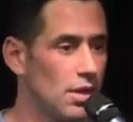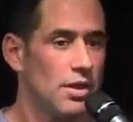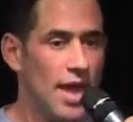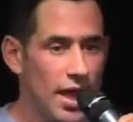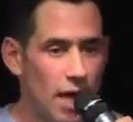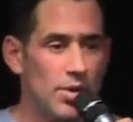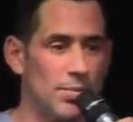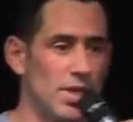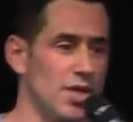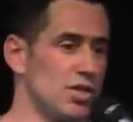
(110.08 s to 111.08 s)
That kind of
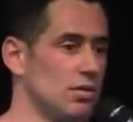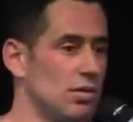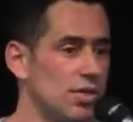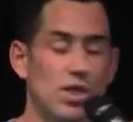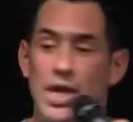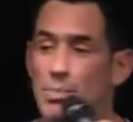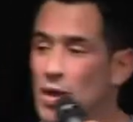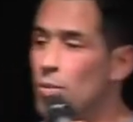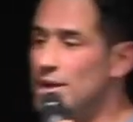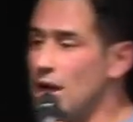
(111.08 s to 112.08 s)
manipulation. So he
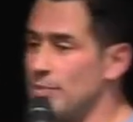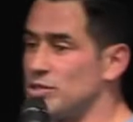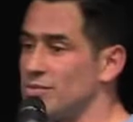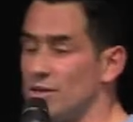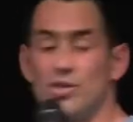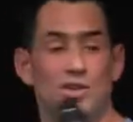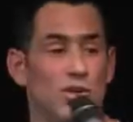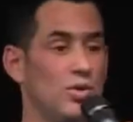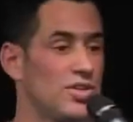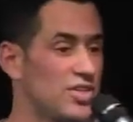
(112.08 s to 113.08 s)
built me up to
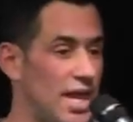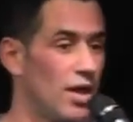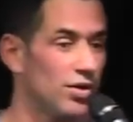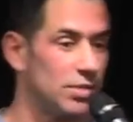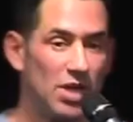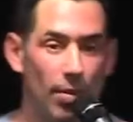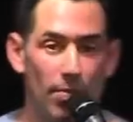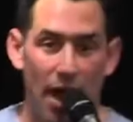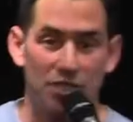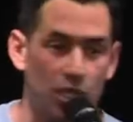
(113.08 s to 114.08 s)
do sales and become a
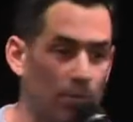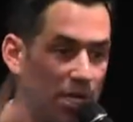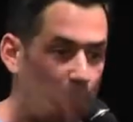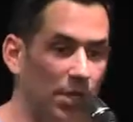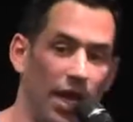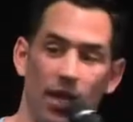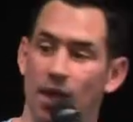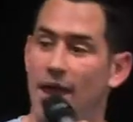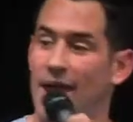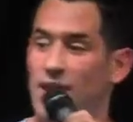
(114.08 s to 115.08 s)
monster and manipulate
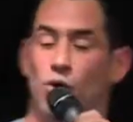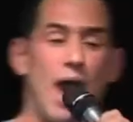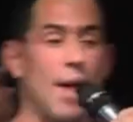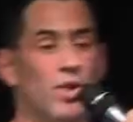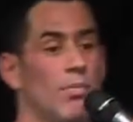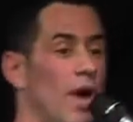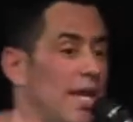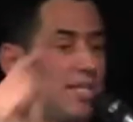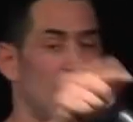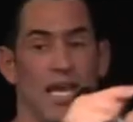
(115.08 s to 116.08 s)
and to grab your
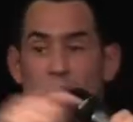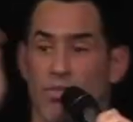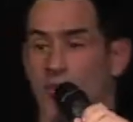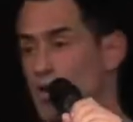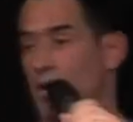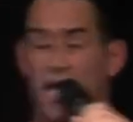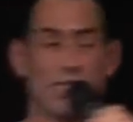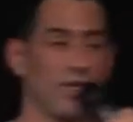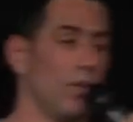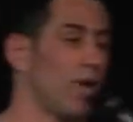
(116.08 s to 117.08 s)
money and take it before you guys
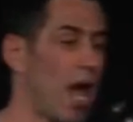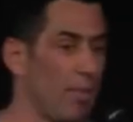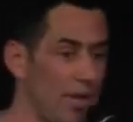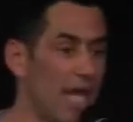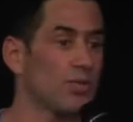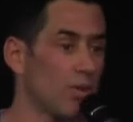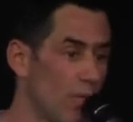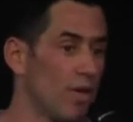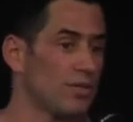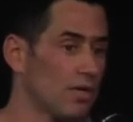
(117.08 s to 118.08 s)
even knew what happened. That's what it
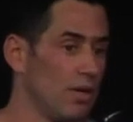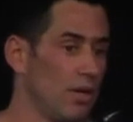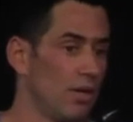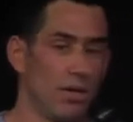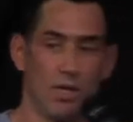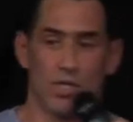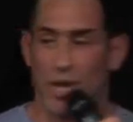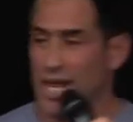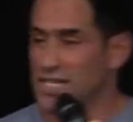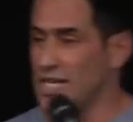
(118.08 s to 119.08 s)
was. So
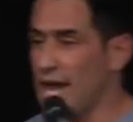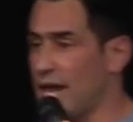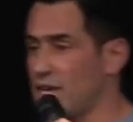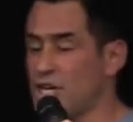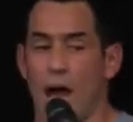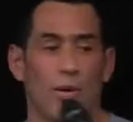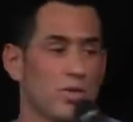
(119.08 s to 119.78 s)
at 18, I got a job.